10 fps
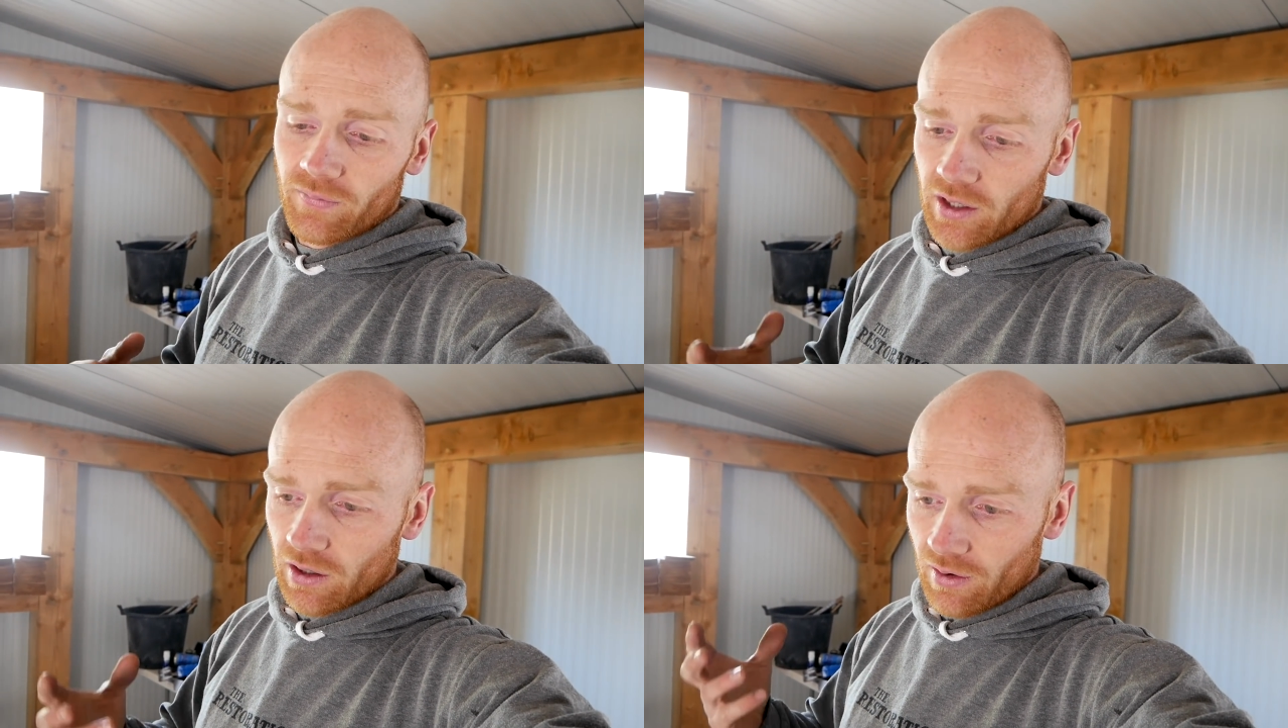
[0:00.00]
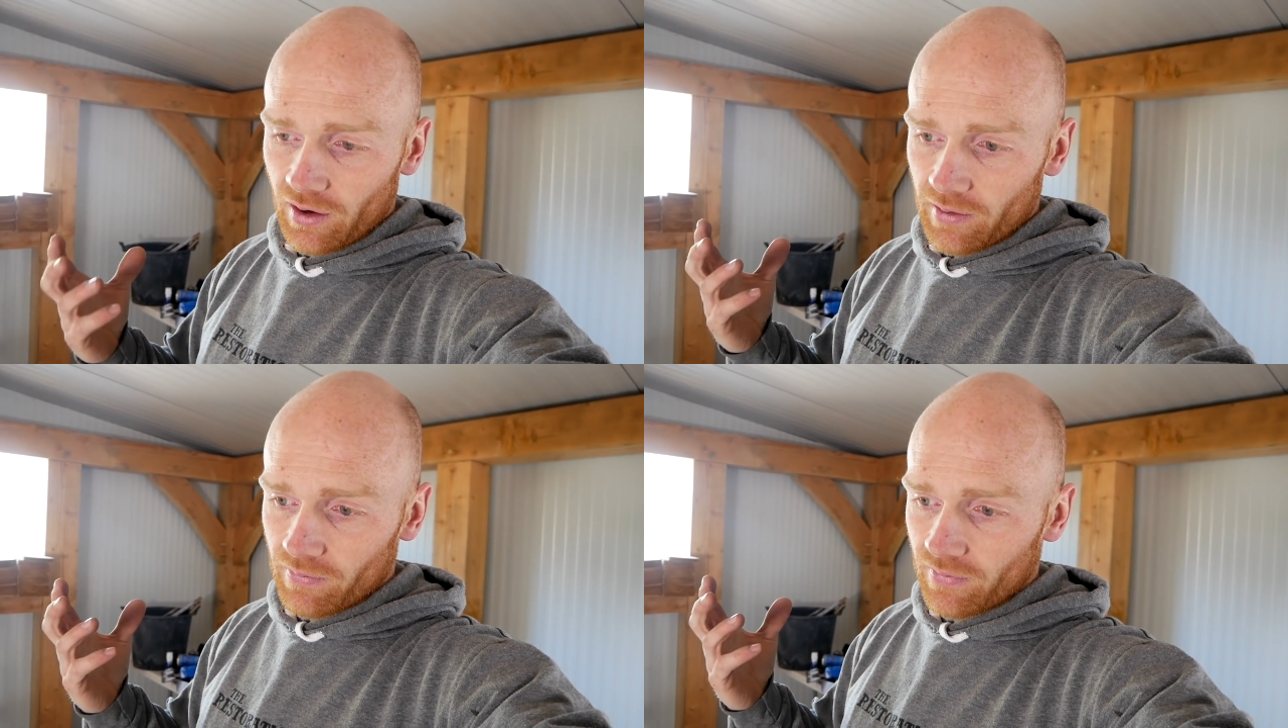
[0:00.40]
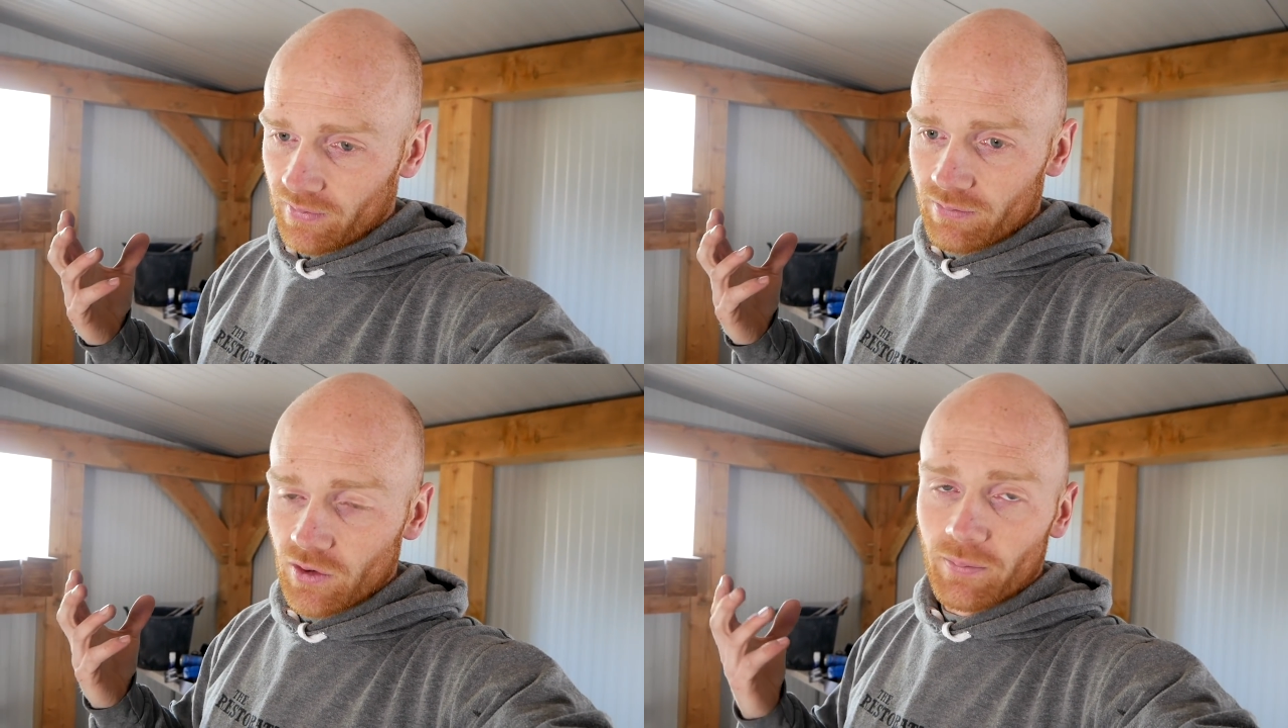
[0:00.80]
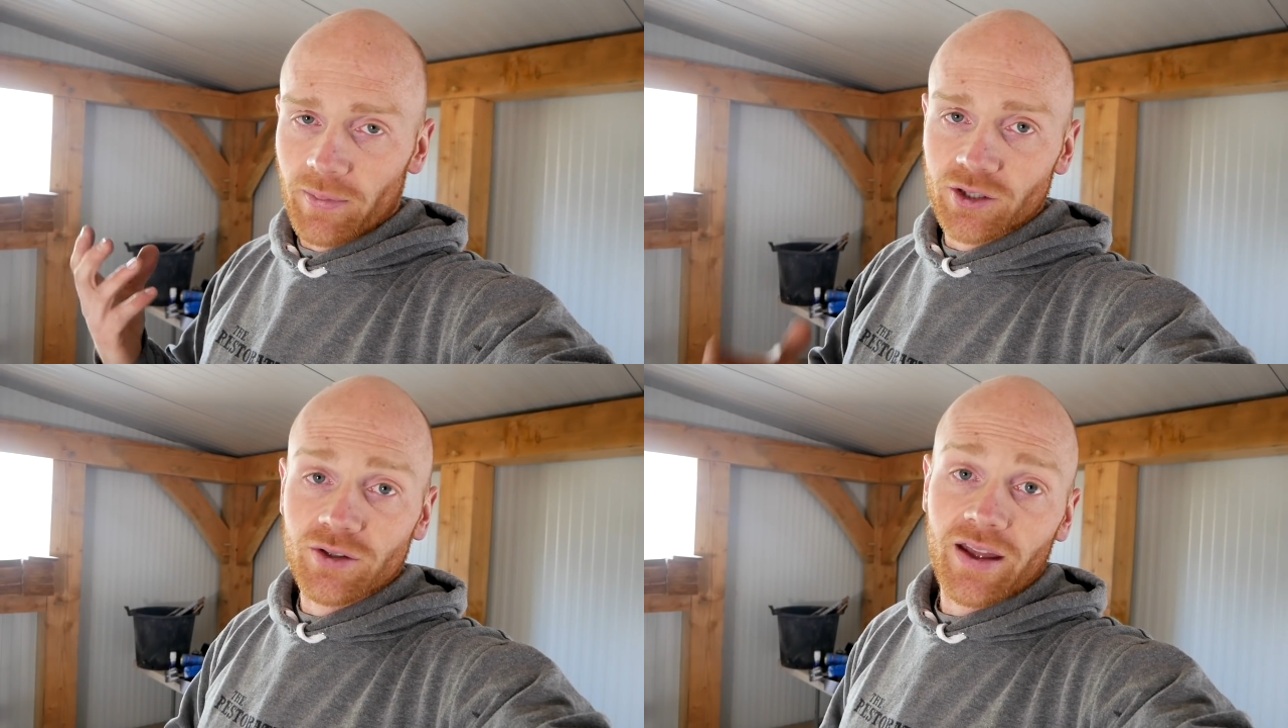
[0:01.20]
You know, um,
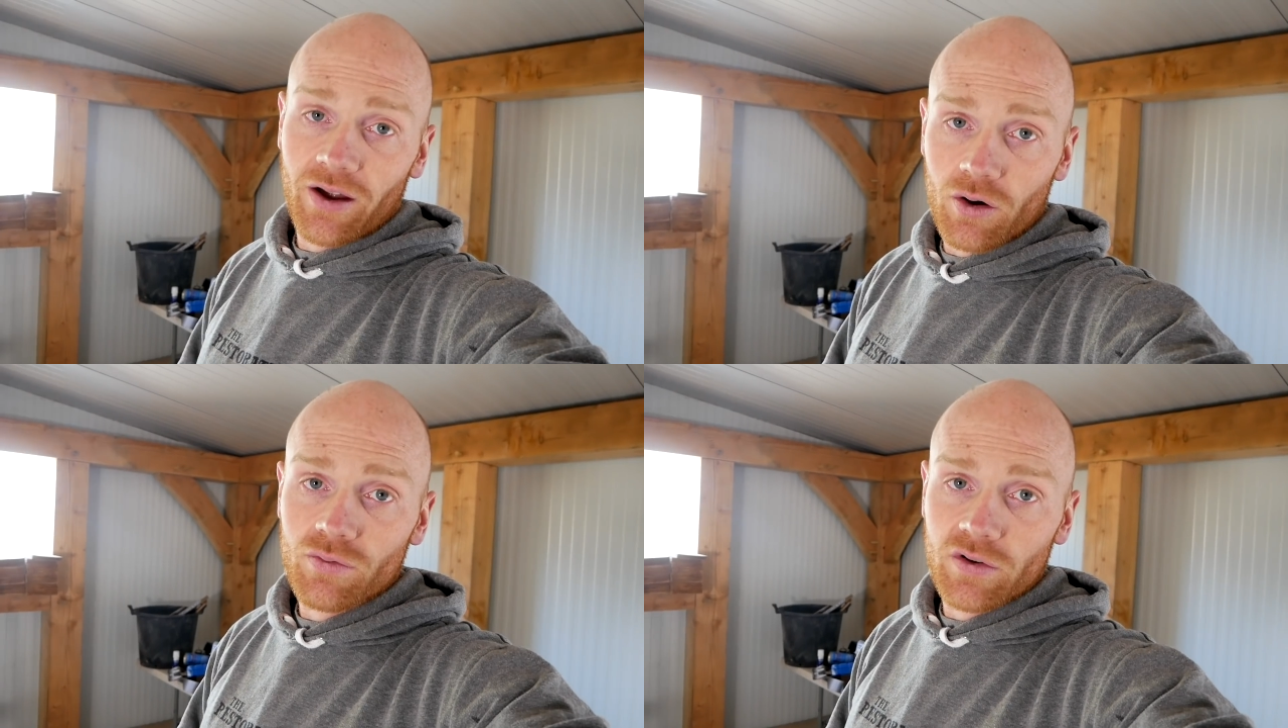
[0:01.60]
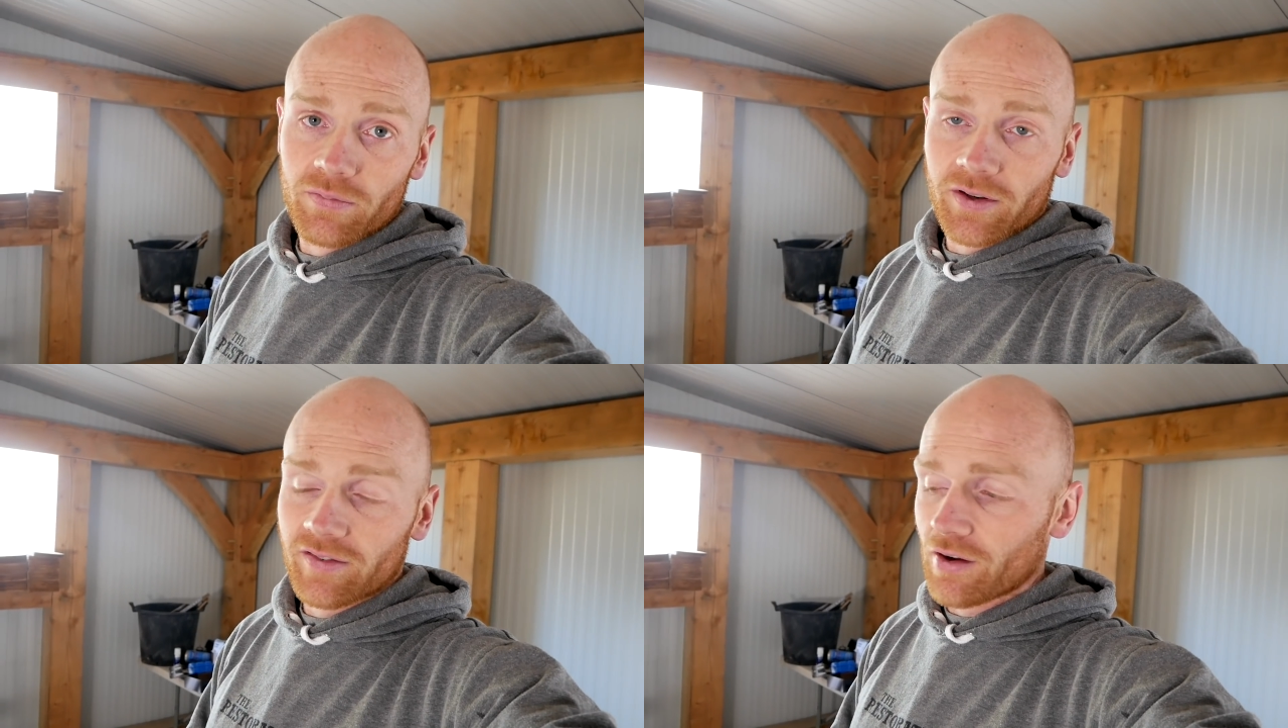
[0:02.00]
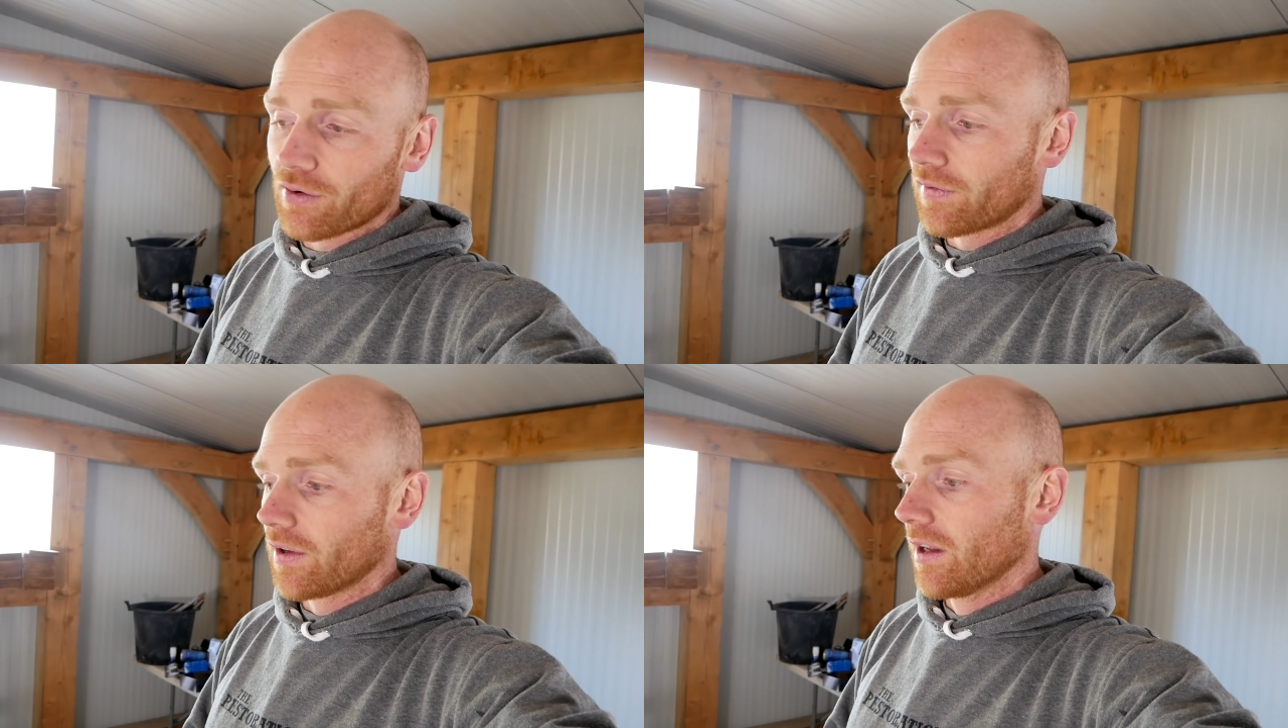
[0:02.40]
by doing that whole roof myself,